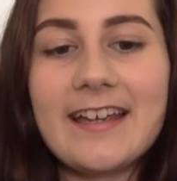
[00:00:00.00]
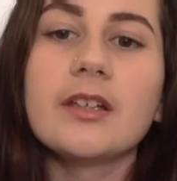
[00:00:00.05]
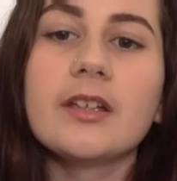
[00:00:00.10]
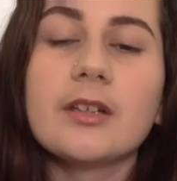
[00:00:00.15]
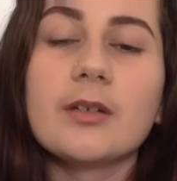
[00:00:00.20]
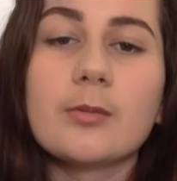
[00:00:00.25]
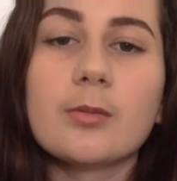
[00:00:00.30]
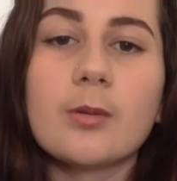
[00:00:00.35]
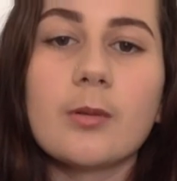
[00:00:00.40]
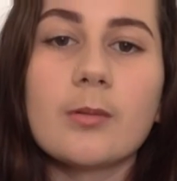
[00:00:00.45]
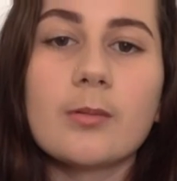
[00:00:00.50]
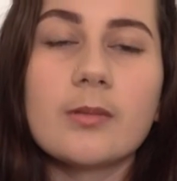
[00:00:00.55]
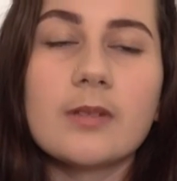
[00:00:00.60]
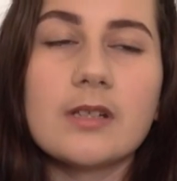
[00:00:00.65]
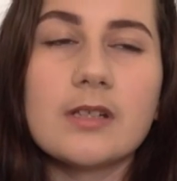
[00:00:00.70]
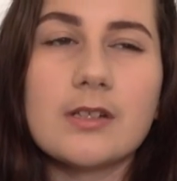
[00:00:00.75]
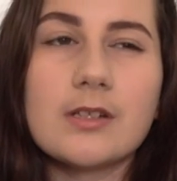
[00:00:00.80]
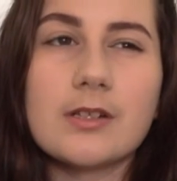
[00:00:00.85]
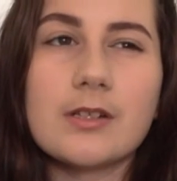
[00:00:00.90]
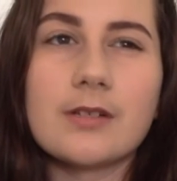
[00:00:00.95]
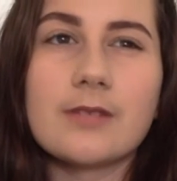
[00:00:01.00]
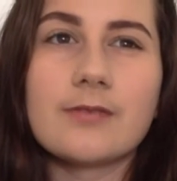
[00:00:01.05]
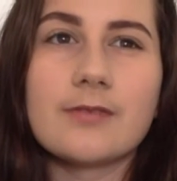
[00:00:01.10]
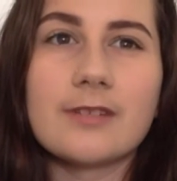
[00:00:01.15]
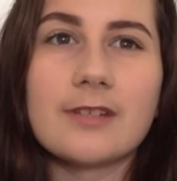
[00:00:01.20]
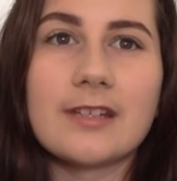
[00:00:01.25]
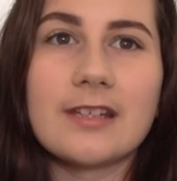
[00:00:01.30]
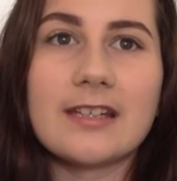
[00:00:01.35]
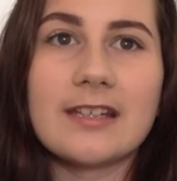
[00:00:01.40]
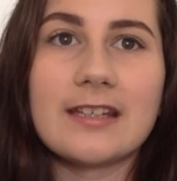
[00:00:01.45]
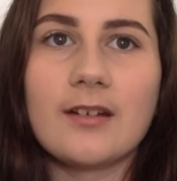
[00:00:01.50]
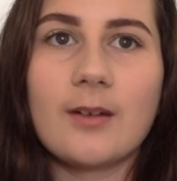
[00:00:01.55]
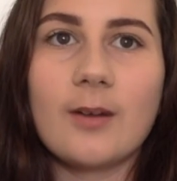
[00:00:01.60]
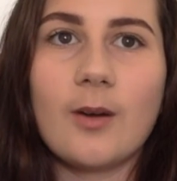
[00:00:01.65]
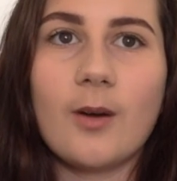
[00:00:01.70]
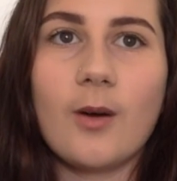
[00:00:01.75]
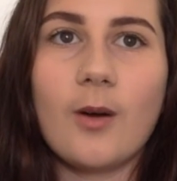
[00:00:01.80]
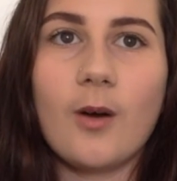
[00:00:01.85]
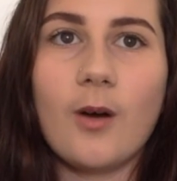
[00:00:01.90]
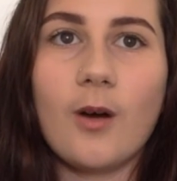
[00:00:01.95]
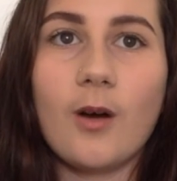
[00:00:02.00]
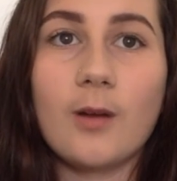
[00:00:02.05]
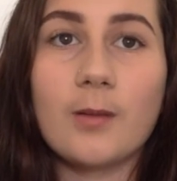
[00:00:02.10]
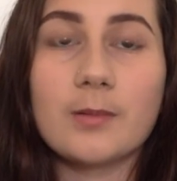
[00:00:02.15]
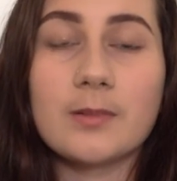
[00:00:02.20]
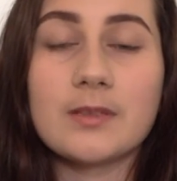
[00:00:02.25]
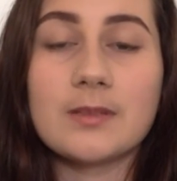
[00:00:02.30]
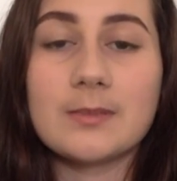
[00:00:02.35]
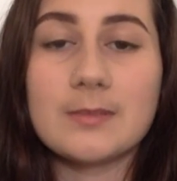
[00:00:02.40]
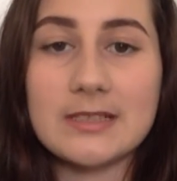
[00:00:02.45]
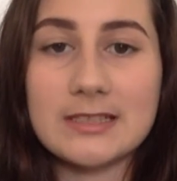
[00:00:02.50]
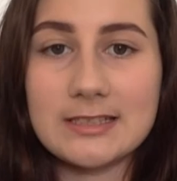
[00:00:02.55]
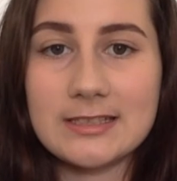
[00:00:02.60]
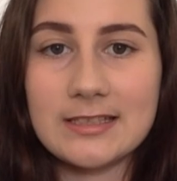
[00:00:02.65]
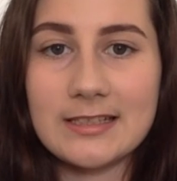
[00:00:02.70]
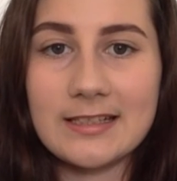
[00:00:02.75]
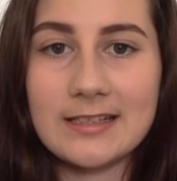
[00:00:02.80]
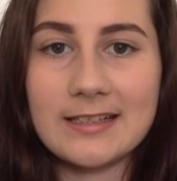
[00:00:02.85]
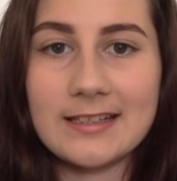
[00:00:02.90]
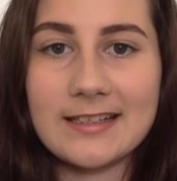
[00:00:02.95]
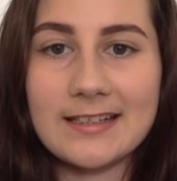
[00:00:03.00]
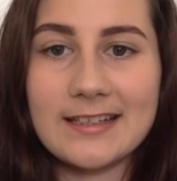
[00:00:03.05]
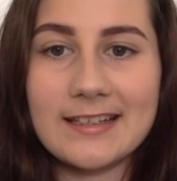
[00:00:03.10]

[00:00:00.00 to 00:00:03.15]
you're probably generally optimistic